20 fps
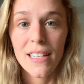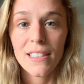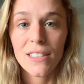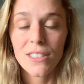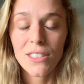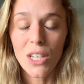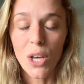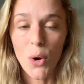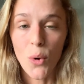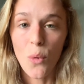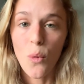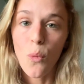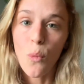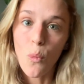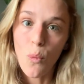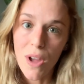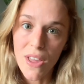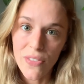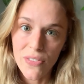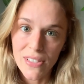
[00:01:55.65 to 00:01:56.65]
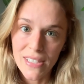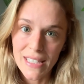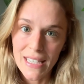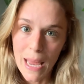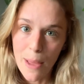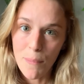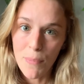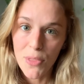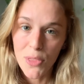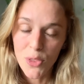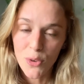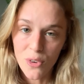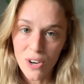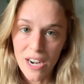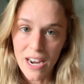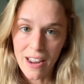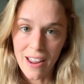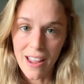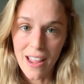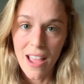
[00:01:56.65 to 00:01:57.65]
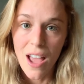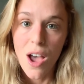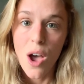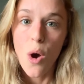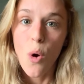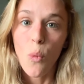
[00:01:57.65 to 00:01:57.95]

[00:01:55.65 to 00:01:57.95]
So with step 3,